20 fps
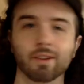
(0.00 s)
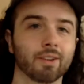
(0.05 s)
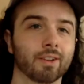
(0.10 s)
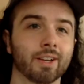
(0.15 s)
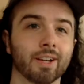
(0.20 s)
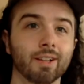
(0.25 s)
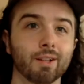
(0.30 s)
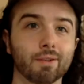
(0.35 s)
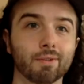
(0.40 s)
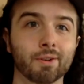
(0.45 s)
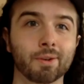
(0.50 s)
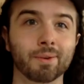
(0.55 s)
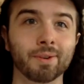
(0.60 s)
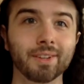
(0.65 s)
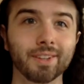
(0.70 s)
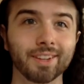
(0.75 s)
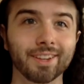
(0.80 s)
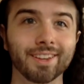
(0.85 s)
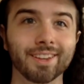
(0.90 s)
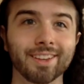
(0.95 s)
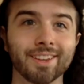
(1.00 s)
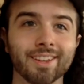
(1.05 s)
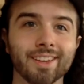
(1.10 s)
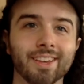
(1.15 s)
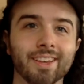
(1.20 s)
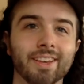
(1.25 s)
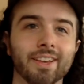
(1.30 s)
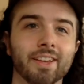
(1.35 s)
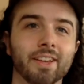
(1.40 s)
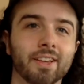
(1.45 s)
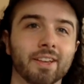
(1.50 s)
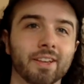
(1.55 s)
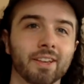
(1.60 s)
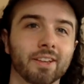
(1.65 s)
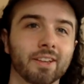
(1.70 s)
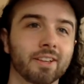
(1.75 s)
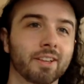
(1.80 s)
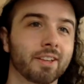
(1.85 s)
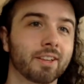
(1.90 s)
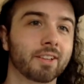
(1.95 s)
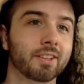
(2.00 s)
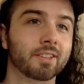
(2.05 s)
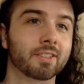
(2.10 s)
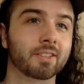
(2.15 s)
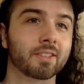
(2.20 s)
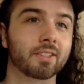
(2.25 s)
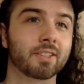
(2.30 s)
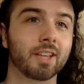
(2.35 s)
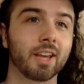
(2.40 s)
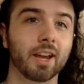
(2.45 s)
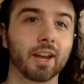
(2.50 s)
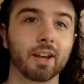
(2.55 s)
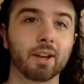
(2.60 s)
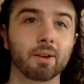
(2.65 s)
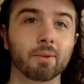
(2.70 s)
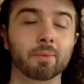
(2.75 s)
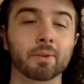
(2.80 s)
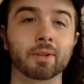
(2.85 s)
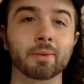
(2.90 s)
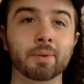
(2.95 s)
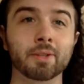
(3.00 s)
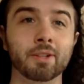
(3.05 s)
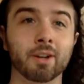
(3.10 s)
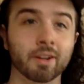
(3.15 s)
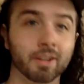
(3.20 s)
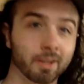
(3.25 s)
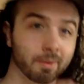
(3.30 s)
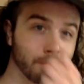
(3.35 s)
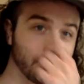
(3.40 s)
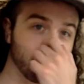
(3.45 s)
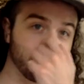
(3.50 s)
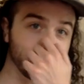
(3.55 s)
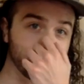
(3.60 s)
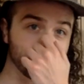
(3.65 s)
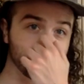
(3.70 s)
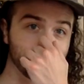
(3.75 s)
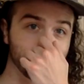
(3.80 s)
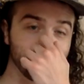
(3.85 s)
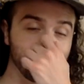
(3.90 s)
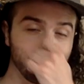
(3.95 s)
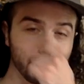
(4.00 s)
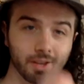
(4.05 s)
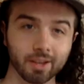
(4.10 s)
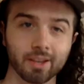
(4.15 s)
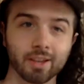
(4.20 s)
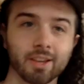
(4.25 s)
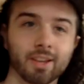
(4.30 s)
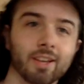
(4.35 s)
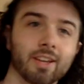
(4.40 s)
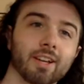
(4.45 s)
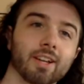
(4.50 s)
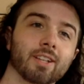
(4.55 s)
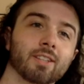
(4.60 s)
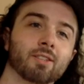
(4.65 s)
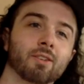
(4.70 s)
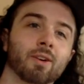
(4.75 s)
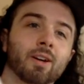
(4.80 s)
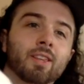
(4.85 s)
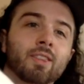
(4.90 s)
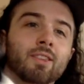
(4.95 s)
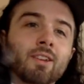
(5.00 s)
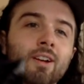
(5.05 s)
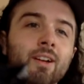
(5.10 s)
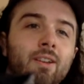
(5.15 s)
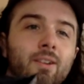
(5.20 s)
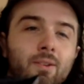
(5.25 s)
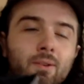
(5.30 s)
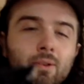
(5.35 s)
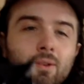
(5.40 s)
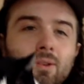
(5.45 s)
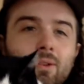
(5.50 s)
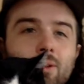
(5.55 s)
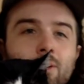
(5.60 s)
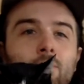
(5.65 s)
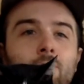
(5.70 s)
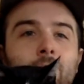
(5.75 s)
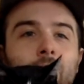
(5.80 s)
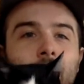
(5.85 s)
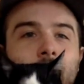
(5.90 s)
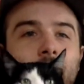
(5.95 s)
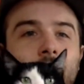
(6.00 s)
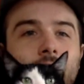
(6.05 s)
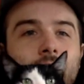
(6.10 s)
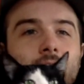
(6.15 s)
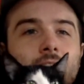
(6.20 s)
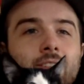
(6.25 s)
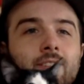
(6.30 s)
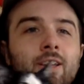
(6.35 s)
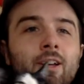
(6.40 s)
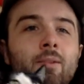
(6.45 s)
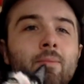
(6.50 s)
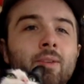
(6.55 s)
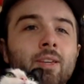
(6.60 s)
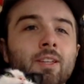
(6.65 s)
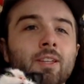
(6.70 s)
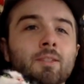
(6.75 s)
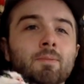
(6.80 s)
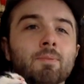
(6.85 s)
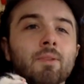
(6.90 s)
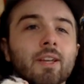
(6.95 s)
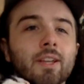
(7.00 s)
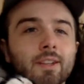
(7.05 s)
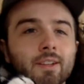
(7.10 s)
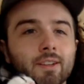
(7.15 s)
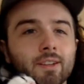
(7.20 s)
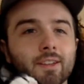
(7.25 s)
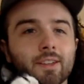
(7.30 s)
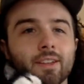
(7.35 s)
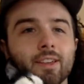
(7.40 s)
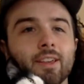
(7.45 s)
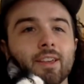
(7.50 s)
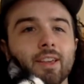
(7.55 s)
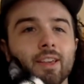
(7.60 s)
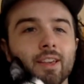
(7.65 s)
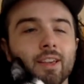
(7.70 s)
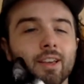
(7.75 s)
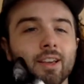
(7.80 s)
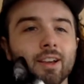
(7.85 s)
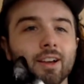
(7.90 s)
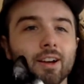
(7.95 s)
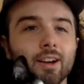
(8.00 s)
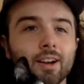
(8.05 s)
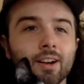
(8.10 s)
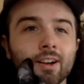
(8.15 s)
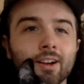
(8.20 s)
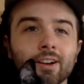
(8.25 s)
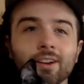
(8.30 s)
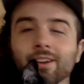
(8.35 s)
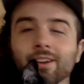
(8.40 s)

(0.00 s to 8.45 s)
Hello everyone. Today we're going to be talking about entropy, and so I thought, who better to help me explain a